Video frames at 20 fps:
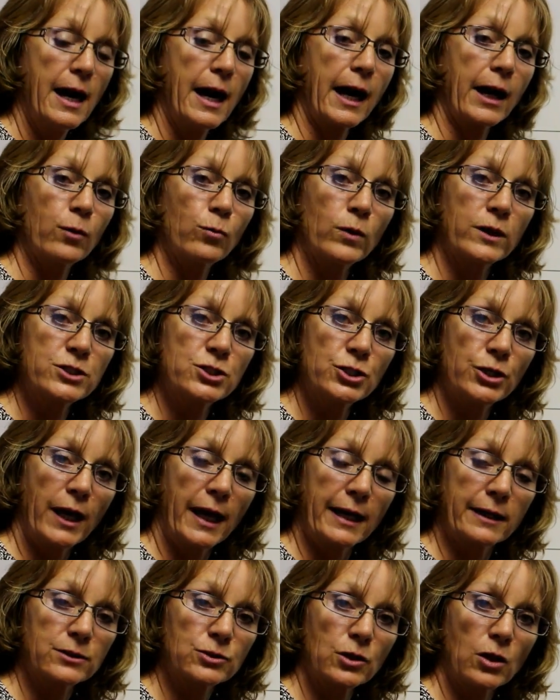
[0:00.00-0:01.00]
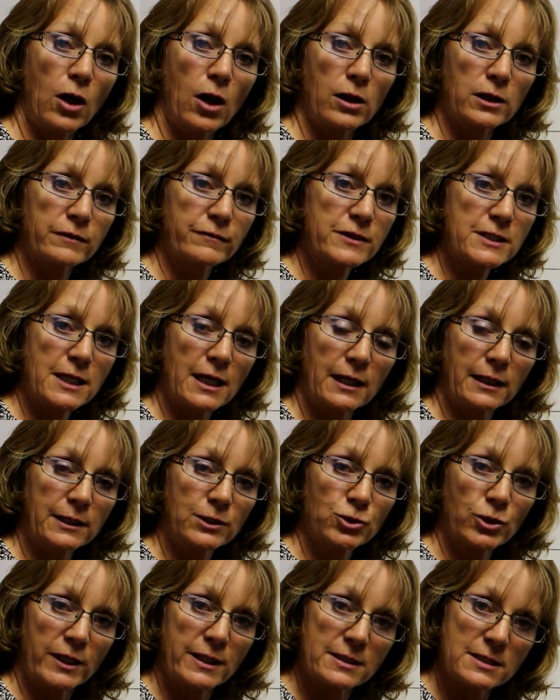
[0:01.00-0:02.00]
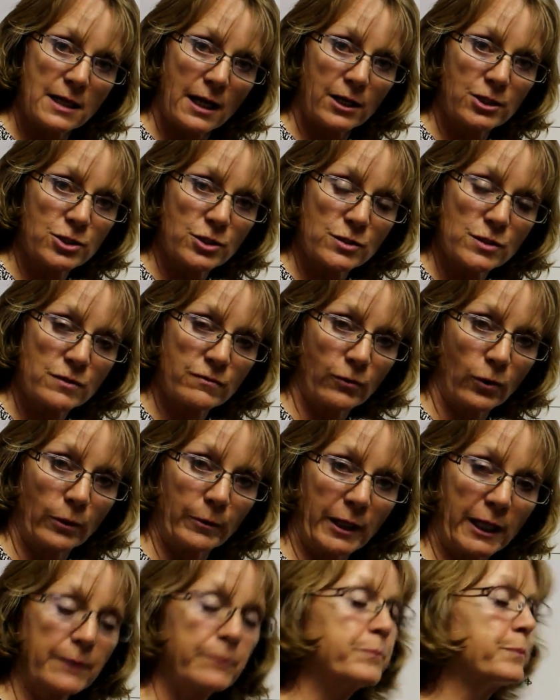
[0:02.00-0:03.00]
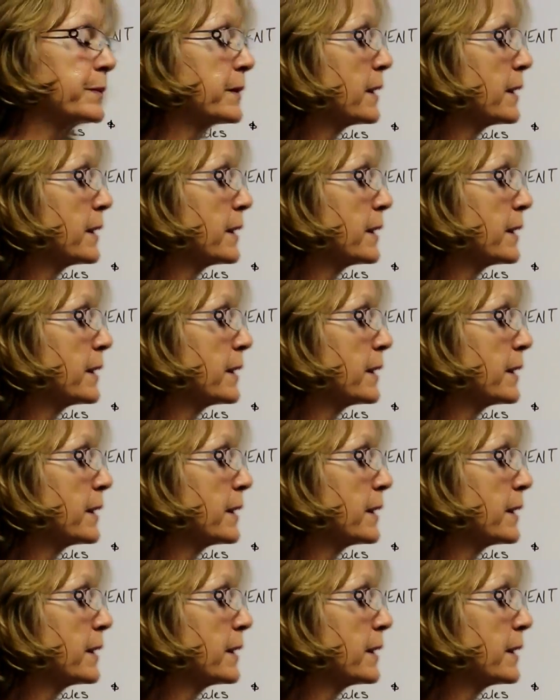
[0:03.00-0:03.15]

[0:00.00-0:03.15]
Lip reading: I want you to handle all of the daily transactions for me.